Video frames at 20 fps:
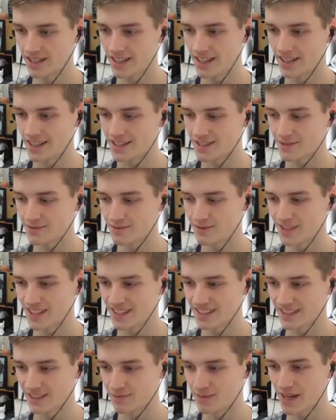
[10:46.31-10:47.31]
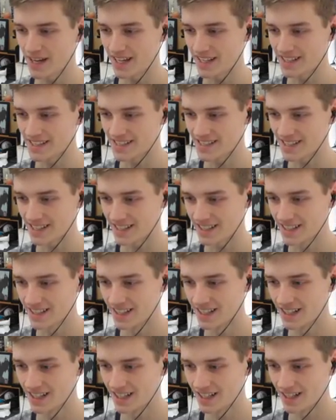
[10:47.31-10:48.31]
he is really pacey.
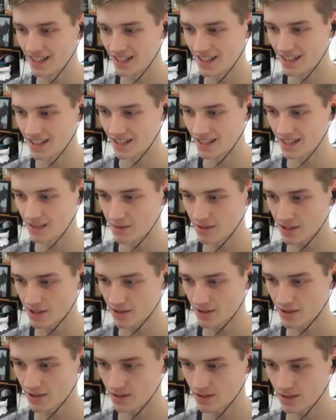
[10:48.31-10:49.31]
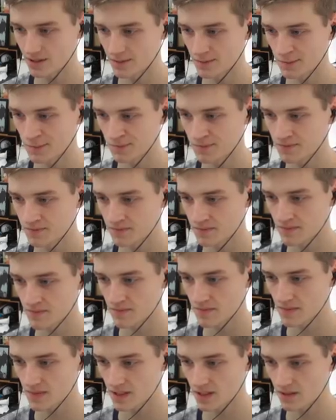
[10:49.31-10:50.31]
Uh, there we go.
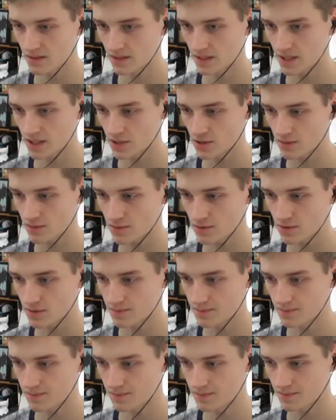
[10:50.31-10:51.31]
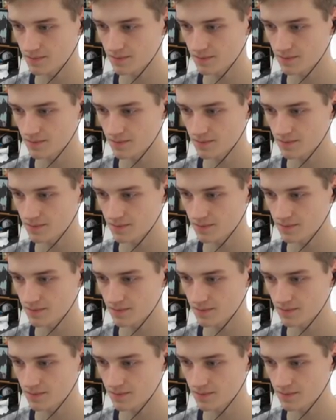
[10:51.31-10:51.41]
Catch up to him.